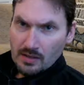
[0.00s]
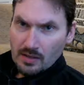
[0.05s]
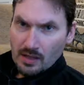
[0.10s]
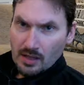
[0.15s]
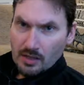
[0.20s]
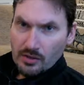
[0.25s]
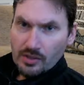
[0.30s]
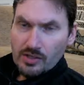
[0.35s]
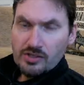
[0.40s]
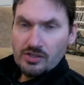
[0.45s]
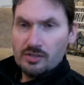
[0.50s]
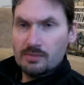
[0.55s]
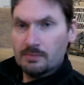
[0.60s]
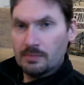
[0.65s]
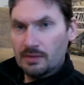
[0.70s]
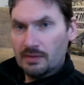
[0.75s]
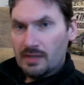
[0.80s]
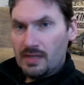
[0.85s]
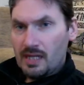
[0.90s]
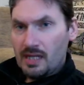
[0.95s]
A Christian
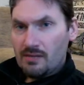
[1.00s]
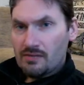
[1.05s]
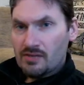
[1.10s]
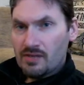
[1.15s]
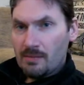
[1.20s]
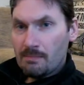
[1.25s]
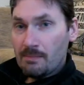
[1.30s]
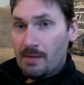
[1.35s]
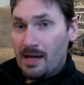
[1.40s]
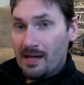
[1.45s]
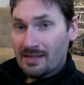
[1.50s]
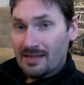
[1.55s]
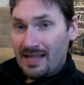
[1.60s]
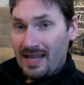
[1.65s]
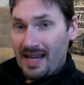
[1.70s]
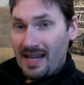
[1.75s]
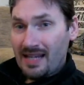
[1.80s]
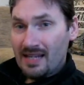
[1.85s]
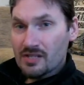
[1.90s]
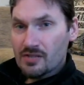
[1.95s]
believes that
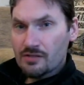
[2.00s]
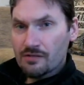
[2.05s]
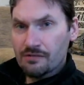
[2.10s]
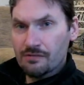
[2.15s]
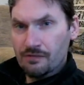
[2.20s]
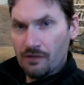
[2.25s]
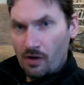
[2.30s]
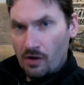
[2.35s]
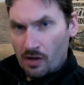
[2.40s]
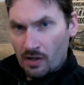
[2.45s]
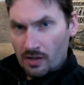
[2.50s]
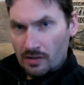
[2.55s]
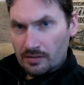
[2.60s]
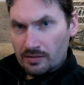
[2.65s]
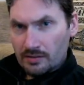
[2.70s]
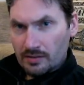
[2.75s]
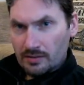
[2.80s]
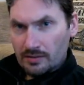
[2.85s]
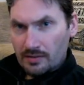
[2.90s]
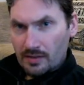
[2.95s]
mankind is fallen,
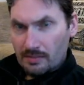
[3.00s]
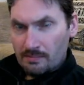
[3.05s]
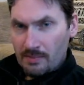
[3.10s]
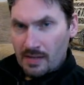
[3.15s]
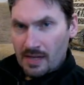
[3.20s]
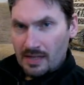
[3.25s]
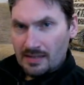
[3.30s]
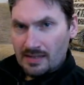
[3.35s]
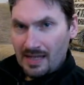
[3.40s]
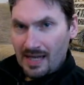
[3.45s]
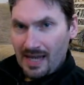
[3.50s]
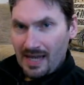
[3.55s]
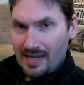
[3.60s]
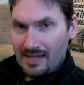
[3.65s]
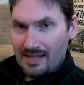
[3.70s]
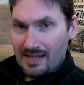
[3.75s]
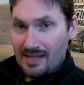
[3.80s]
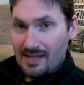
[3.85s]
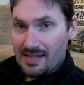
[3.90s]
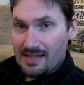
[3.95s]
that
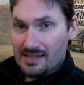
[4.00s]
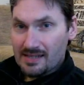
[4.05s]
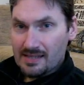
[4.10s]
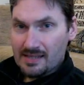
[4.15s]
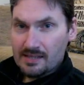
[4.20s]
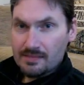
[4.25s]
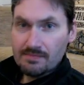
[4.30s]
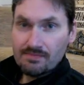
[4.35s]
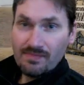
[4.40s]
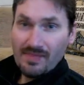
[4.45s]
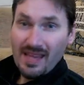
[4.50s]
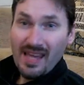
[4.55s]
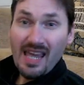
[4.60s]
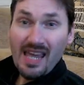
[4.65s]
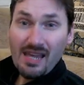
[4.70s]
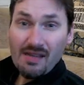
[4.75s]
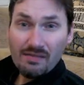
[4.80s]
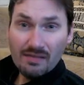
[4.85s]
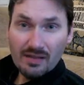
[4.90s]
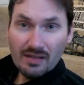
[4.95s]
mankind is
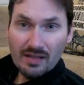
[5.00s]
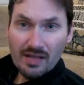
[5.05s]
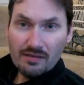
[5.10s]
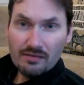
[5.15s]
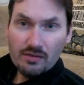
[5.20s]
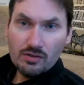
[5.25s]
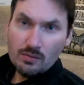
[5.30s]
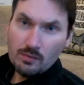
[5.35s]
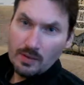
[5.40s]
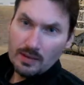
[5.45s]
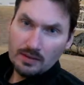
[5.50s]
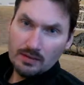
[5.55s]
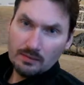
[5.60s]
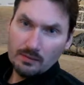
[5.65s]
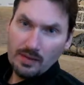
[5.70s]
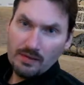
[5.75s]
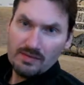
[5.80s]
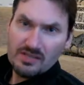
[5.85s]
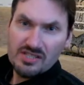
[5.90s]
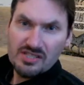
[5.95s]
evil, if you will.
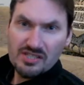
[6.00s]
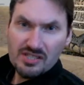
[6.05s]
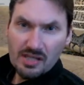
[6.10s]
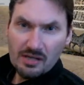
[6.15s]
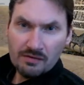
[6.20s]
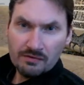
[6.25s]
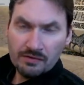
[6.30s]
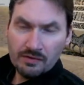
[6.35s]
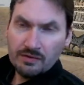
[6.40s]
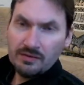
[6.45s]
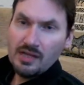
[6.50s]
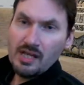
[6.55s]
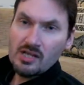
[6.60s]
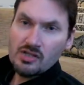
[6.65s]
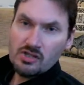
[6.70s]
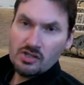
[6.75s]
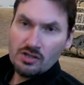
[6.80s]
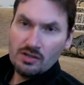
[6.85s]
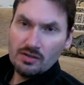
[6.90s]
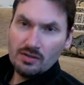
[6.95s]
We have a sinful
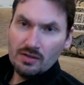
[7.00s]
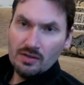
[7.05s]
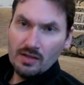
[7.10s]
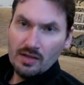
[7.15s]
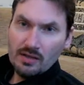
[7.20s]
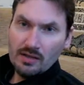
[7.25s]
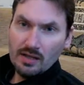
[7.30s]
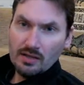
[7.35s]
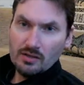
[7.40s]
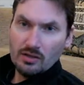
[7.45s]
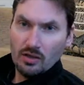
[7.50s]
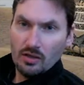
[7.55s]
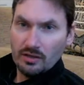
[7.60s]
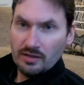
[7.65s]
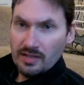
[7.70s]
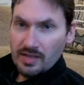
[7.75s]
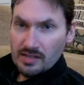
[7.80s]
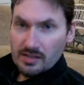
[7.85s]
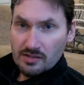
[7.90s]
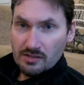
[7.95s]
nature that God
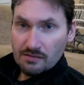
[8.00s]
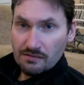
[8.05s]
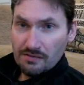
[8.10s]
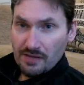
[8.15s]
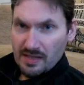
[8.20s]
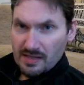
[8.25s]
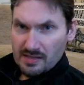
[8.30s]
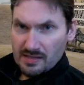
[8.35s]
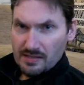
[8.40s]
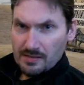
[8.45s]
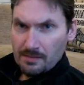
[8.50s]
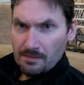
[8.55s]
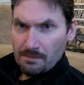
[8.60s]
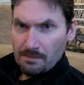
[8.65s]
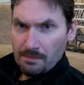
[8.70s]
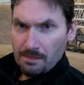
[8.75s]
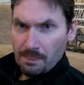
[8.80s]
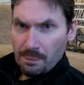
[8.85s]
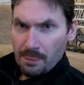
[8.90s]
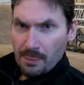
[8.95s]
needs to fix.
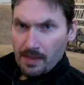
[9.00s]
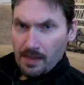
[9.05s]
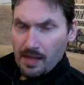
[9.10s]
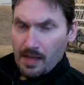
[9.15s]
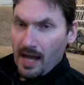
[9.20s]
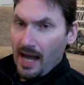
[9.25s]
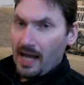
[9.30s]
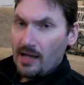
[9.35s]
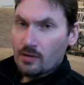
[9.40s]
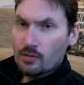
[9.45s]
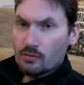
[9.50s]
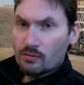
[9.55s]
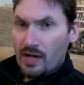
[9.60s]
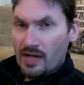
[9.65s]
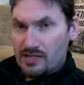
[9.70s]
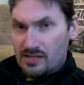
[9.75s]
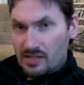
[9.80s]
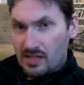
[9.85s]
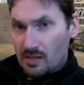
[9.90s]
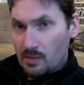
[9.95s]
I don't
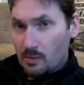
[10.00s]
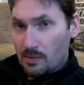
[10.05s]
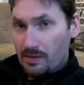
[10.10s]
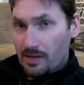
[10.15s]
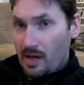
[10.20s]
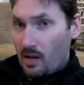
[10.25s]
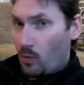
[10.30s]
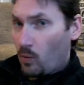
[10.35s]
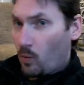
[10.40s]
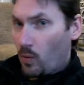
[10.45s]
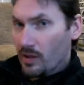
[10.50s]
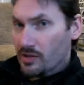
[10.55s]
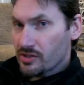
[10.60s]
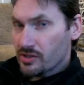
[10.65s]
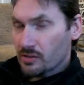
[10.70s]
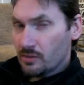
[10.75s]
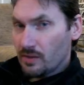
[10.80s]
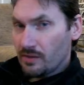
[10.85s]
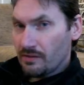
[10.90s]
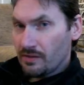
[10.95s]
resonate with that
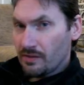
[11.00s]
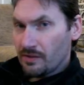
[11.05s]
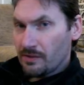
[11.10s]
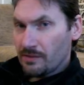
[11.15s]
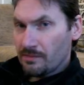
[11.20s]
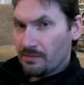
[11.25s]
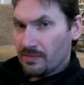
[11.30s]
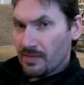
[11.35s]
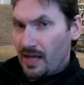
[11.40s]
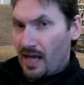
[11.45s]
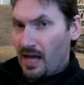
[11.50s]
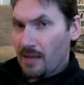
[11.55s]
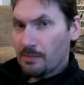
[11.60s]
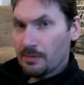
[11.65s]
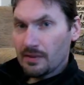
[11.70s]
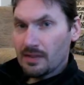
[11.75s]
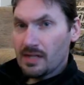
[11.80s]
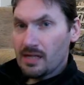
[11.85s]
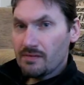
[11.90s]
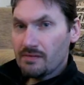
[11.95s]
whatsoever. I
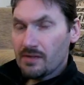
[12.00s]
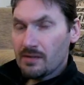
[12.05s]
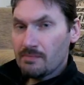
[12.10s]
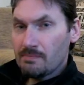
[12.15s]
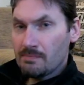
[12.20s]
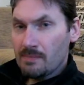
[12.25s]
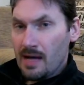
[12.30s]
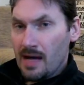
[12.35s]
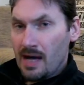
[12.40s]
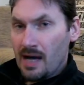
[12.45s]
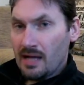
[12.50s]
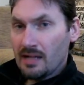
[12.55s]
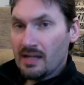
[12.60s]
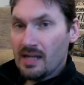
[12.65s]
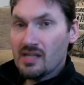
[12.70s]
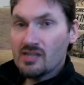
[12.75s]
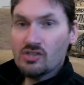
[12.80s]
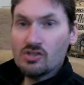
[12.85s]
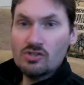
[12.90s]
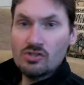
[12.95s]
believe that man
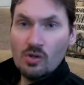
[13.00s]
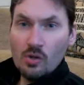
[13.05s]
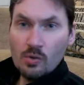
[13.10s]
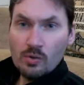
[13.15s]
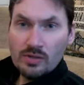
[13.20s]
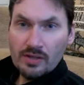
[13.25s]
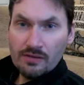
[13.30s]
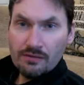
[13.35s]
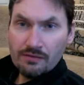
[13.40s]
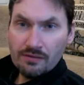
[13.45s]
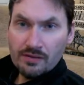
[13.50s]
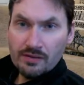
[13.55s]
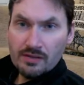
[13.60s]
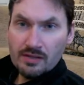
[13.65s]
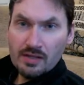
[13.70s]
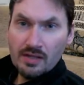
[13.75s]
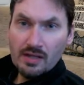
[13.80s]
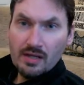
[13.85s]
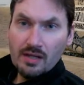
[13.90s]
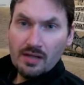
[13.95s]
is no different
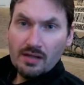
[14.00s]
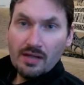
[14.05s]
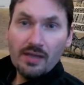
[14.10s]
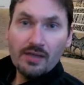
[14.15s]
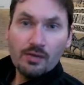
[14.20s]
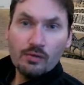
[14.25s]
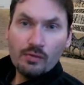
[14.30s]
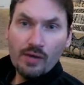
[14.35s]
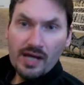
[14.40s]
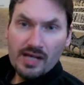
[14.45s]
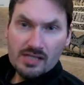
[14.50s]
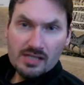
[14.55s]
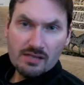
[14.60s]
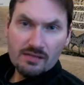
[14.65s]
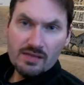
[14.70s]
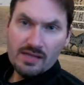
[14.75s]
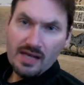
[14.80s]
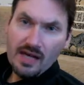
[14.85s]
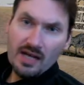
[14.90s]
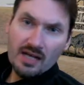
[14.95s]
than the rest
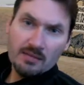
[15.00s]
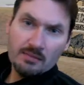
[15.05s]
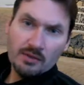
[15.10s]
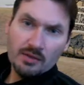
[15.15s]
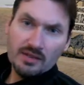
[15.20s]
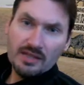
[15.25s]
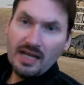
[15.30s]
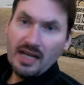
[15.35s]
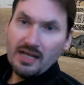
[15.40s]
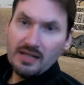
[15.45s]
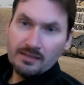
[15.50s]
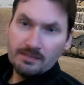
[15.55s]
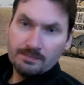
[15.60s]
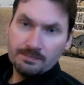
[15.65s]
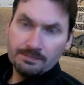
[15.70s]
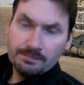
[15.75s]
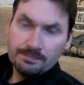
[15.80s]
of the animal kingdom.